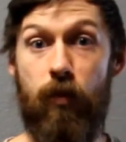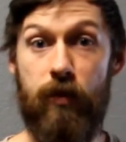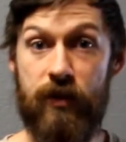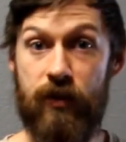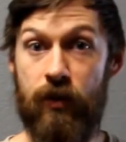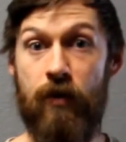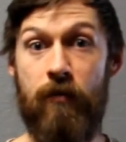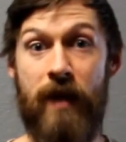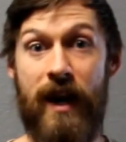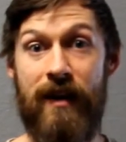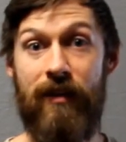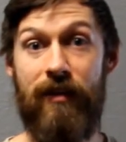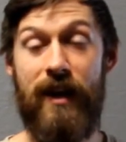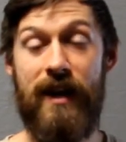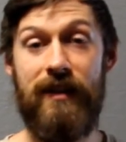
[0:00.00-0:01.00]
two main
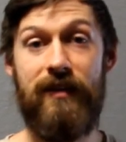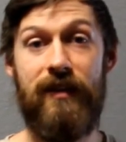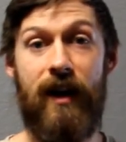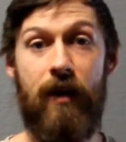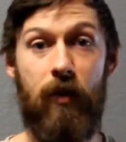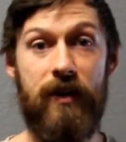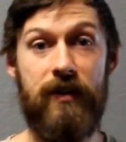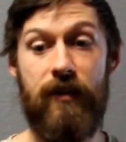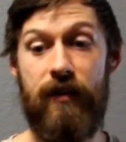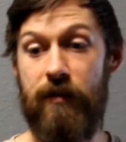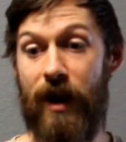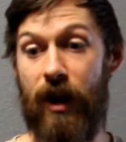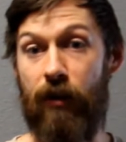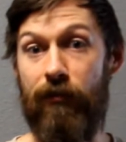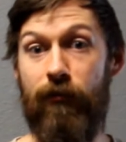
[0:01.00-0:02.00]
things that I want us to think
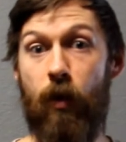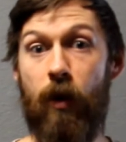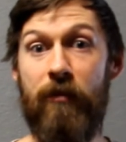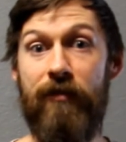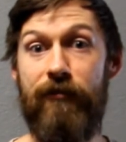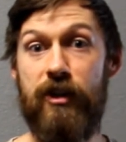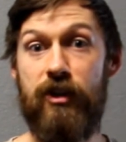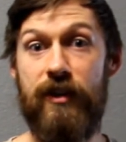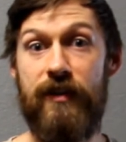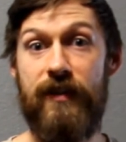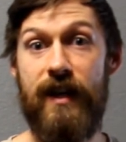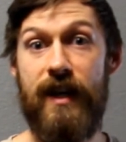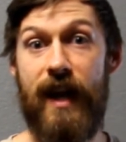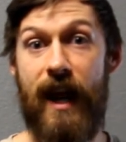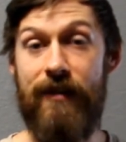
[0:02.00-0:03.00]
about are form
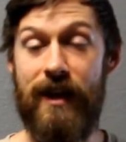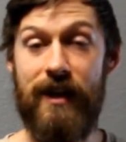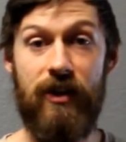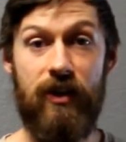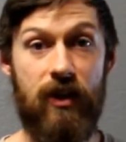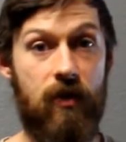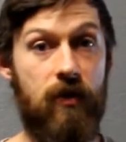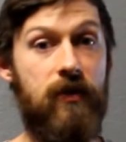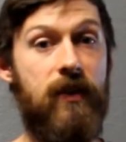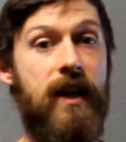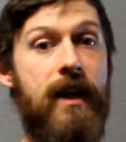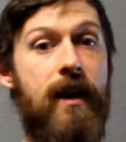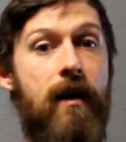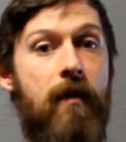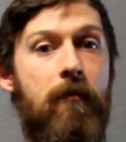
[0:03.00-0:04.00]
efficiency and then
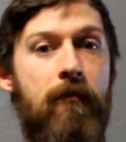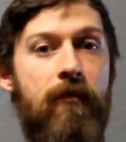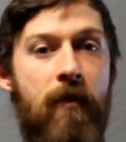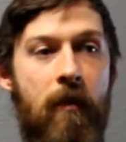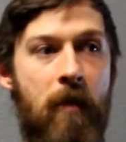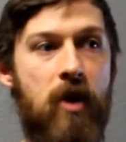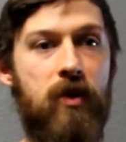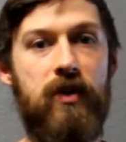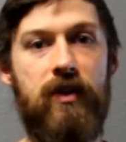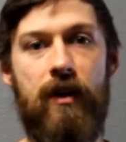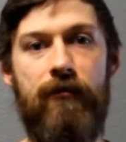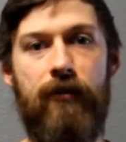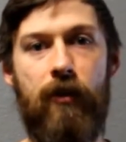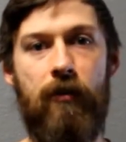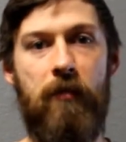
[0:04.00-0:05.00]
using the most
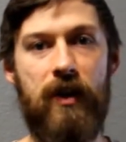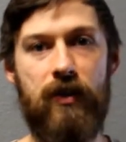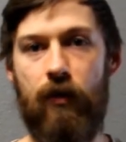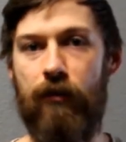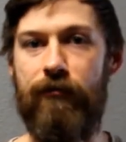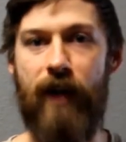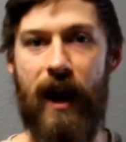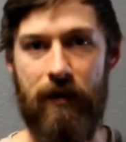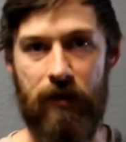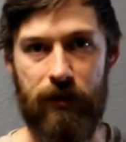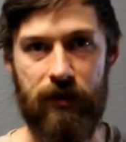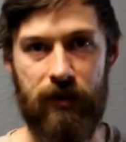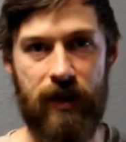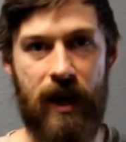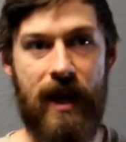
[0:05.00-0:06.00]
of your muscle
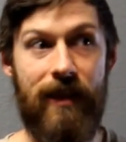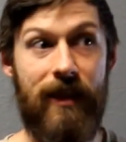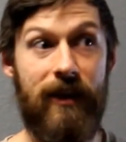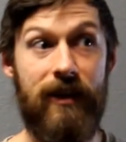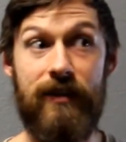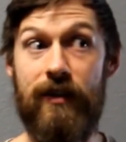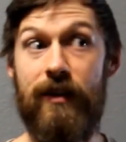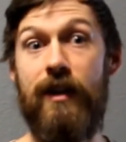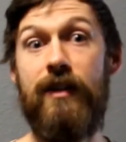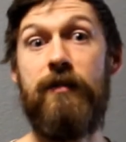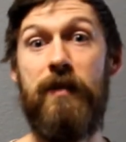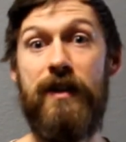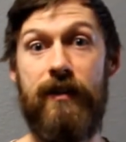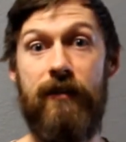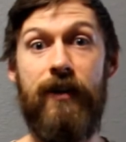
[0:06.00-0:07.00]
fibers. That is a
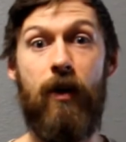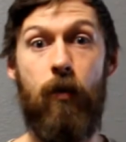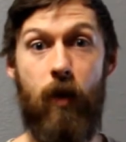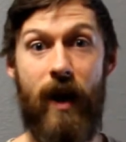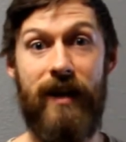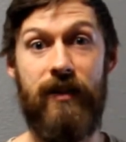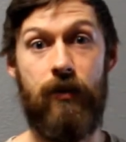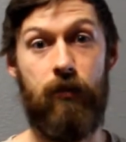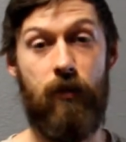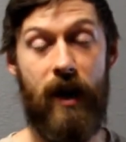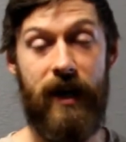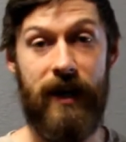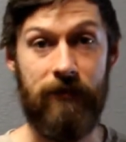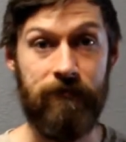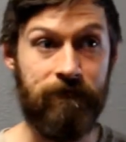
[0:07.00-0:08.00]
specific way to running.